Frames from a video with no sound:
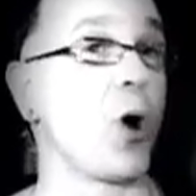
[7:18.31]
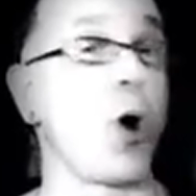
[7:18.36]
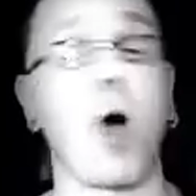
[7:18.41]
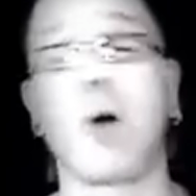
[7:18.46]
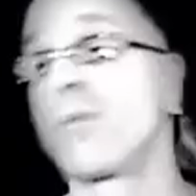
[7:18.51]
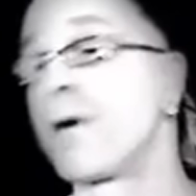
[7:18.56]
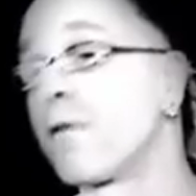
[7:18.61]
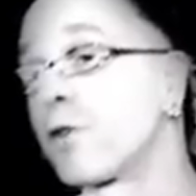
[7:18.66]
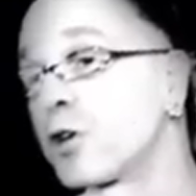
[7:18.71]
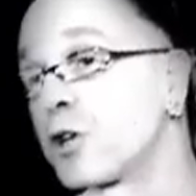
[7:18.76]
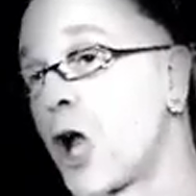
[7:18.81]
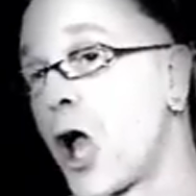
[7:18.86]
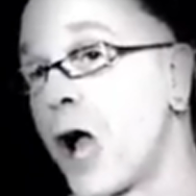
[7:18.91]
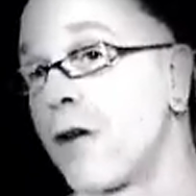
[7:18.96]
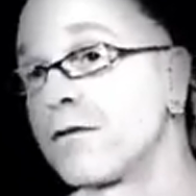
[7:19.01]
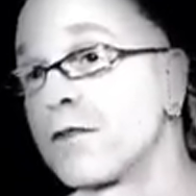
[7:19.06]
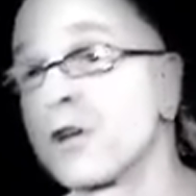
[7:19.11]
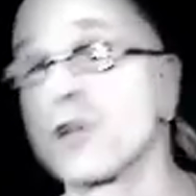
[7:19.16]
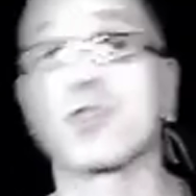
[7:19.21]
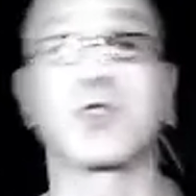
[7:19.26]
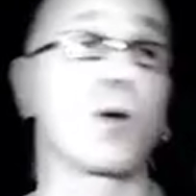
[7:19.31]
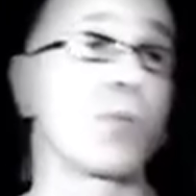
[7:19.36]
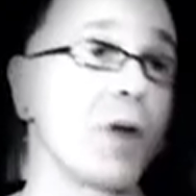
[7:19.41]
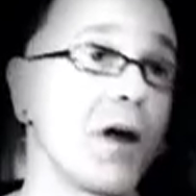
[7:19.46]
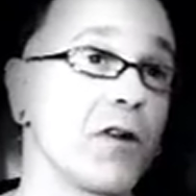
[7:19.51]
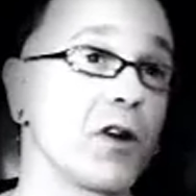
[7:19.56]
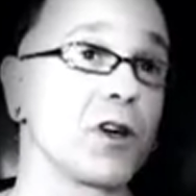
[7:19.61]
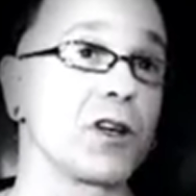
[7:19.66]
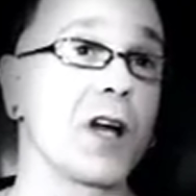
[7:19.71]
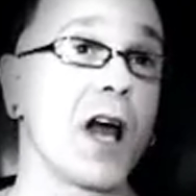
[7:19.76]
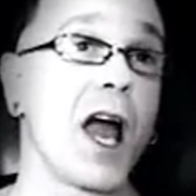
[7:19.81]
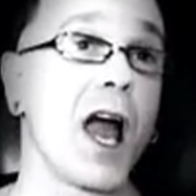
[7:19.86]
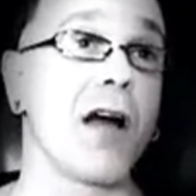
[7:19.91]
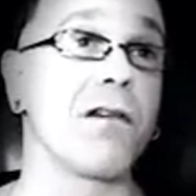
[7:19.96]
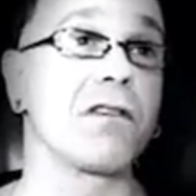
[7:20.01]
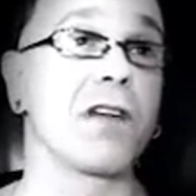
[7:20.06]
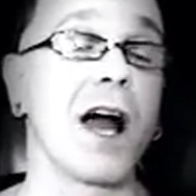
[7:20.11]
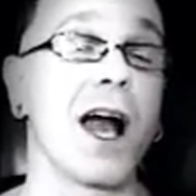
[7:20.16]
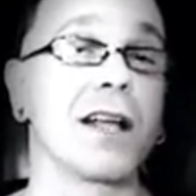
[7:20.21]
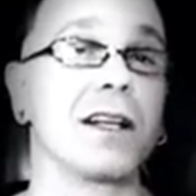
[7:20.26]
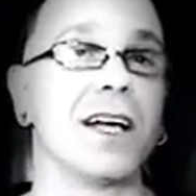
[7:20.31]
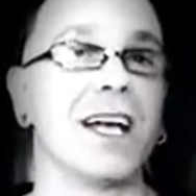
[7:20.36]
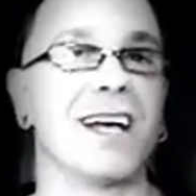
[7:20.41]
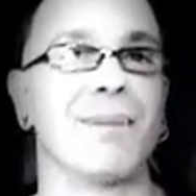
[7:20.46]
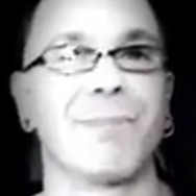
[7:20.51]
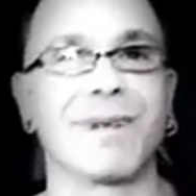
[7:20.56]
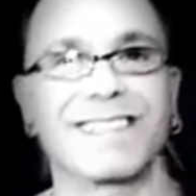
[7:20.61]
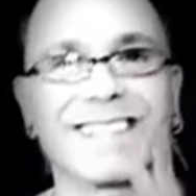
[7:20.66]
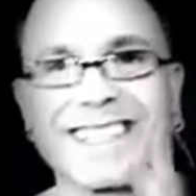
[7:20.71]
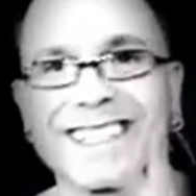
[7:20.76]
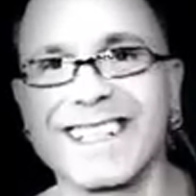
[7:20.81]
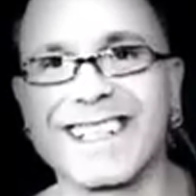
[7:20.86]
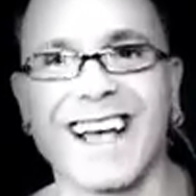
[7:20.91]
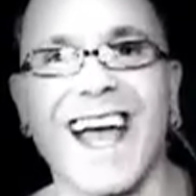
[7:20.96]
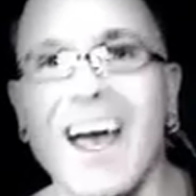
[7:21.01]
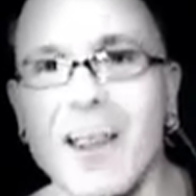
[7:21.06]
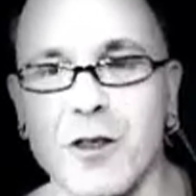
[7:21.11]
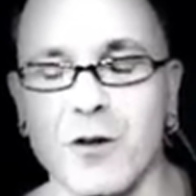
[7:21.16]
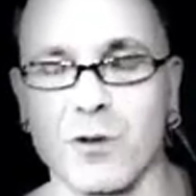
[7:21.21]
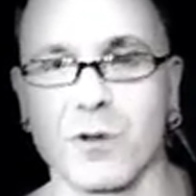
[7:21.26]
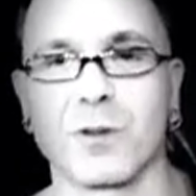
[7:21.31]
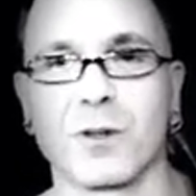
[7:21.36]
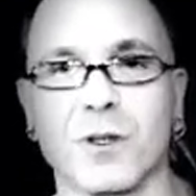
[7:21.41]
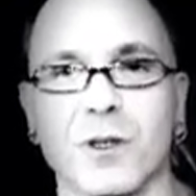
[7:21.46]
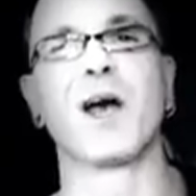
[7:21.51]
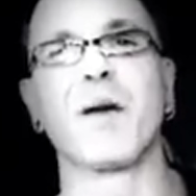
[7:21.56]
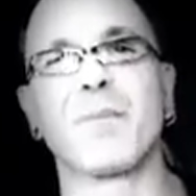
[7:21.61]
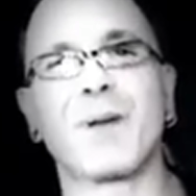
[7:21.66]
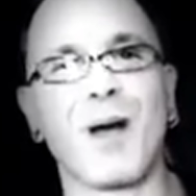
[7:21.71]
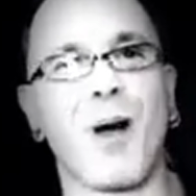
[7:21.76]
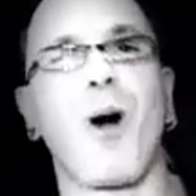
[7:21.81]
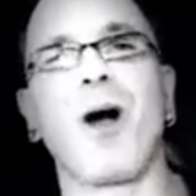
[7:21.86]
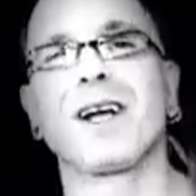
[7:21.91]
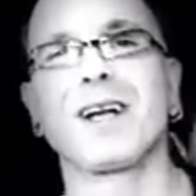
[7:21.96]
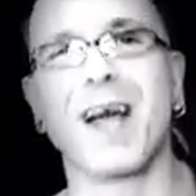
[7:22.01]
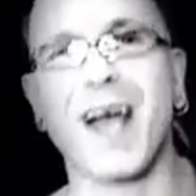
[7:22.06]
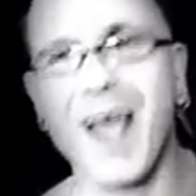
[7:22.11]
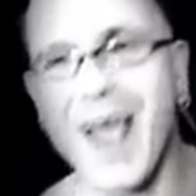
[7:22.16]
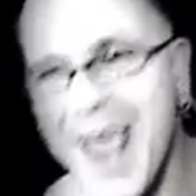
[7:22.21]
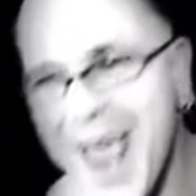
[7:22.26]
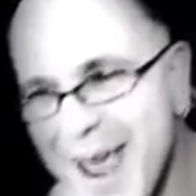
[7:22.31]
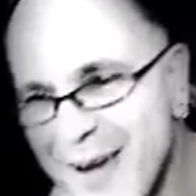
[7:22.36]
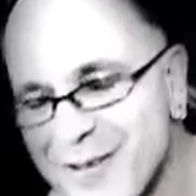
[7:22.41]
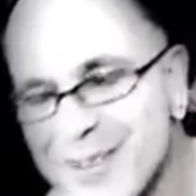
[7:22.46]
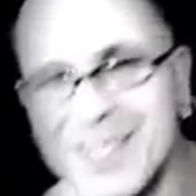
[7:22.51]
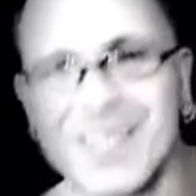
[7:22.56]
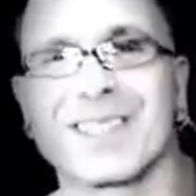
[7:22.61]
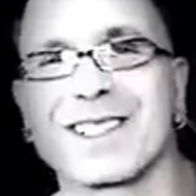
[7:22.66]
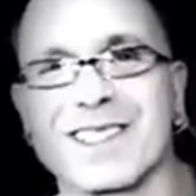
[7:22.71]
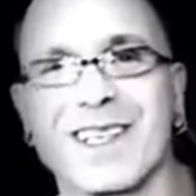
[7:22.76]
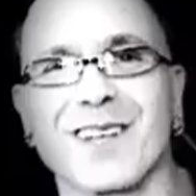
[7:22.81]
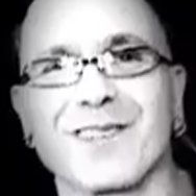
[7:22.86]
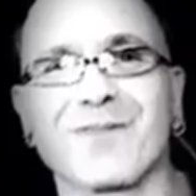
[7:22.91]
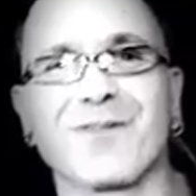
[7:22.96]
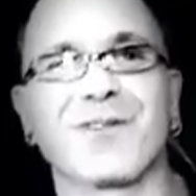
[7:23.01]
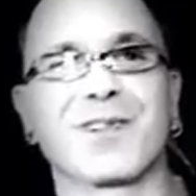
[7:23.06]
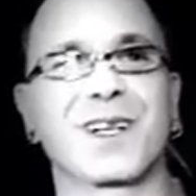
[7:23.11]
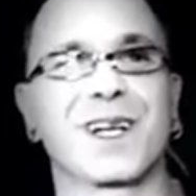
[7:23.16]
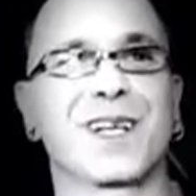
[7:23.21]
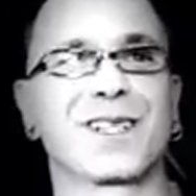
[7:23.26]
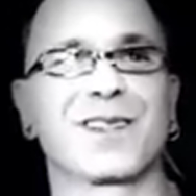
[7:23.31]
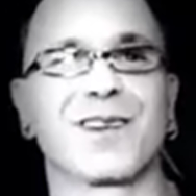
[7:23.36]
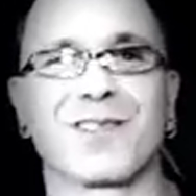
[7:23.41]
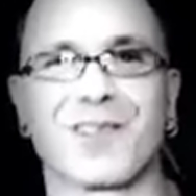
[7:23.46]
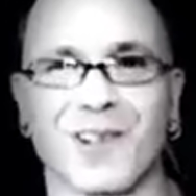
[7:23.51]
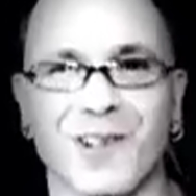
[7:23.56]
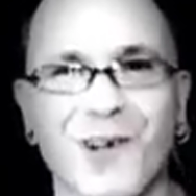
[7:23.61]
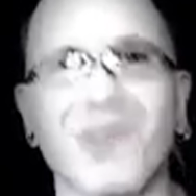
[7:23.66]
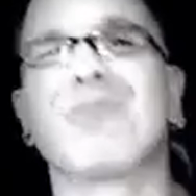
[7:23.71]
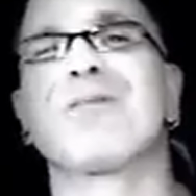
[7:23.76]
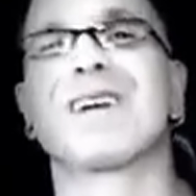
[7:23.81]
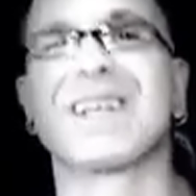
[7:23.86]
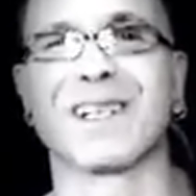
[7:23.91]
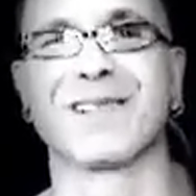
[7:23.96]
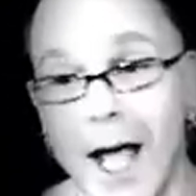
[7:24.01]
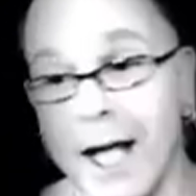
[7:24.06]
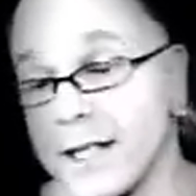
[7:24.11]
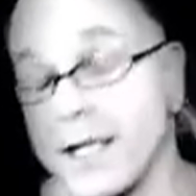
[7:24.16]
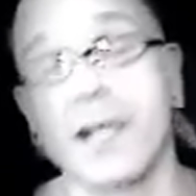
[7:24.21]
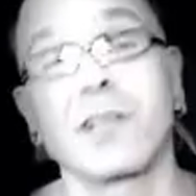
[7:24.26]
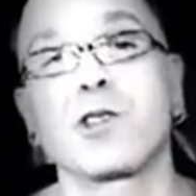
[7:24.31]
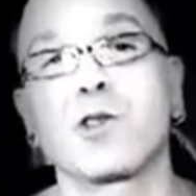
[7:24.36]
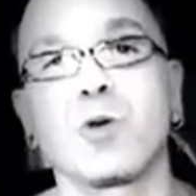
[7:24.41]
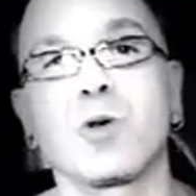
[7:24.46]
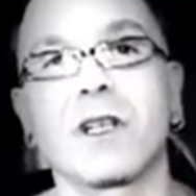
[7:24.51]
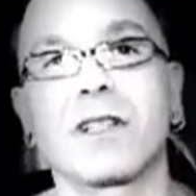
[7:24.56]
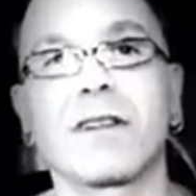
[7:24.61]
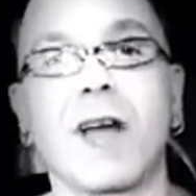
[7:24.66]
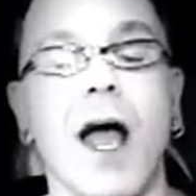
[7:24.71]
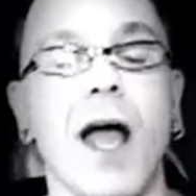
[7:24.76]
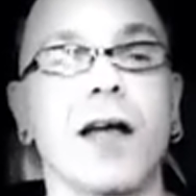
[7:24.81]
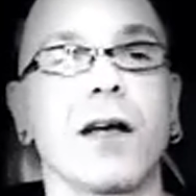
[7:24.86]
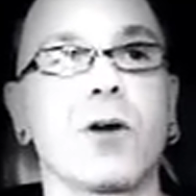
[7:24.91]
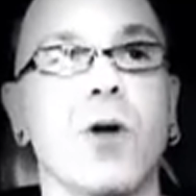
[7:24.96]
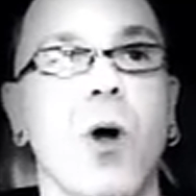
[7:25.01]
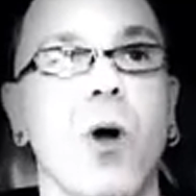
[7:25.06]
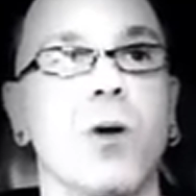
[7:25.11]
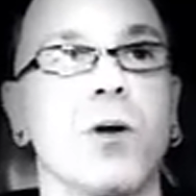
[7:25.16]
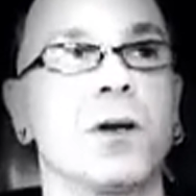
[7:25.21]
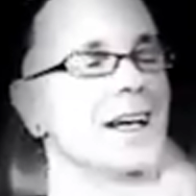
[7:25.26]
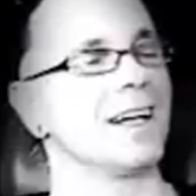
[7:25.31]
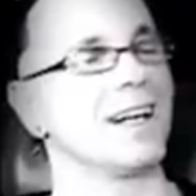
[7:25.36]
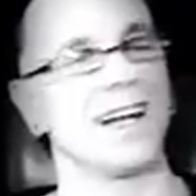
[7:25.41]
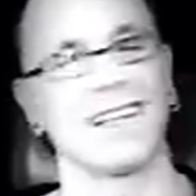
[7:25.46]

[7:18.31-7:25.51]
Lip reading: I'm never going to have this. I'm never going to have that. But together, behind every successful king, there's a queen. It takes two to tango.